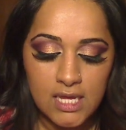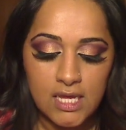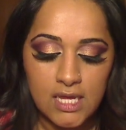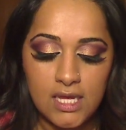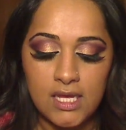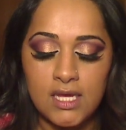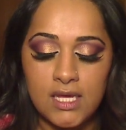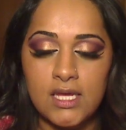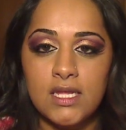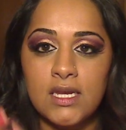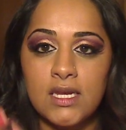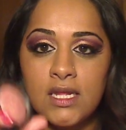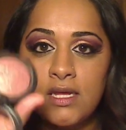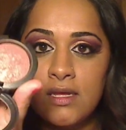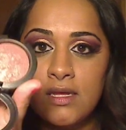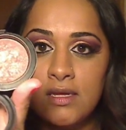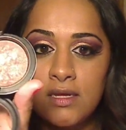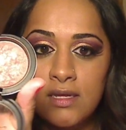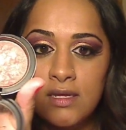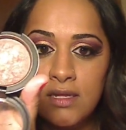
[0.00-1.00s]
in
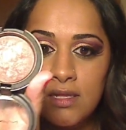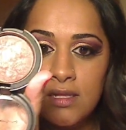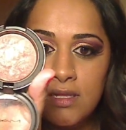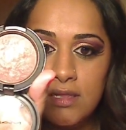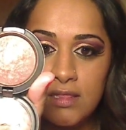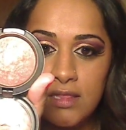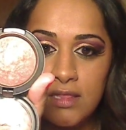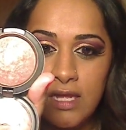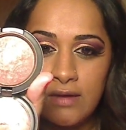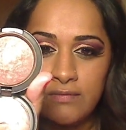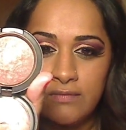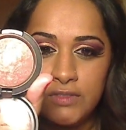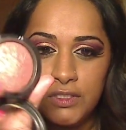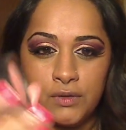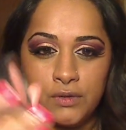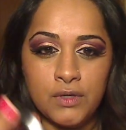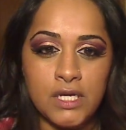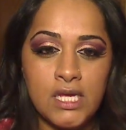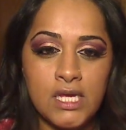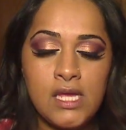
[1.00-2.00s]

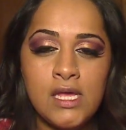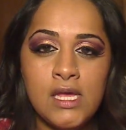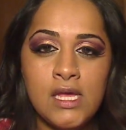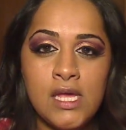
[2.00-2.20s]
Lovejoy.